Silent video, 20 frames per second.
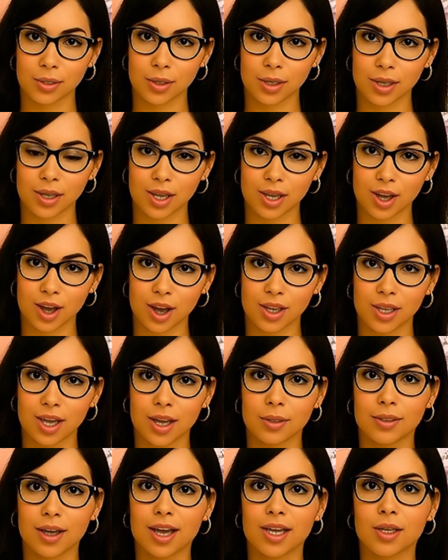for the destruction
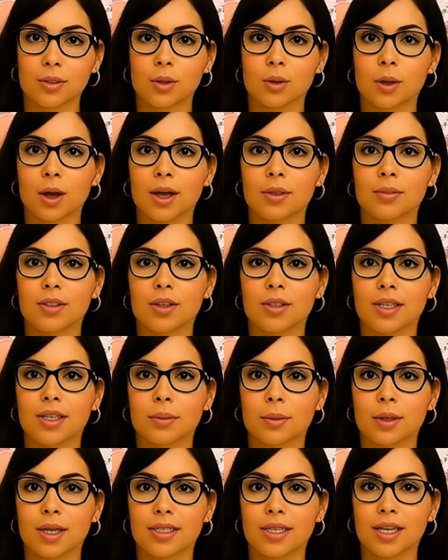of Israel and funds
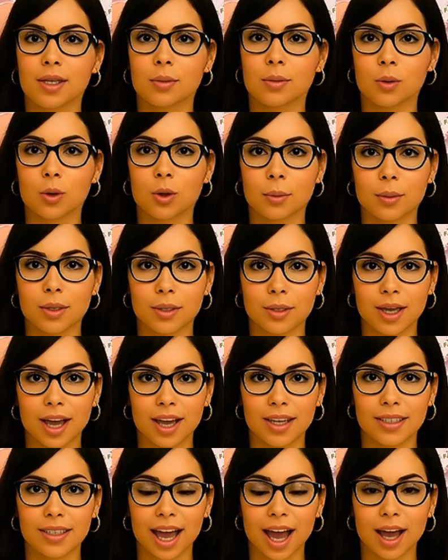militant groups that
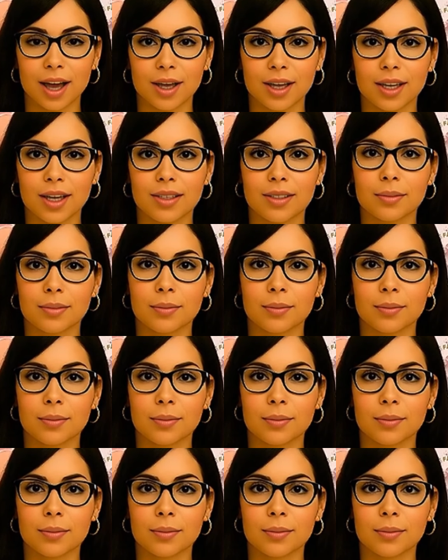attack it.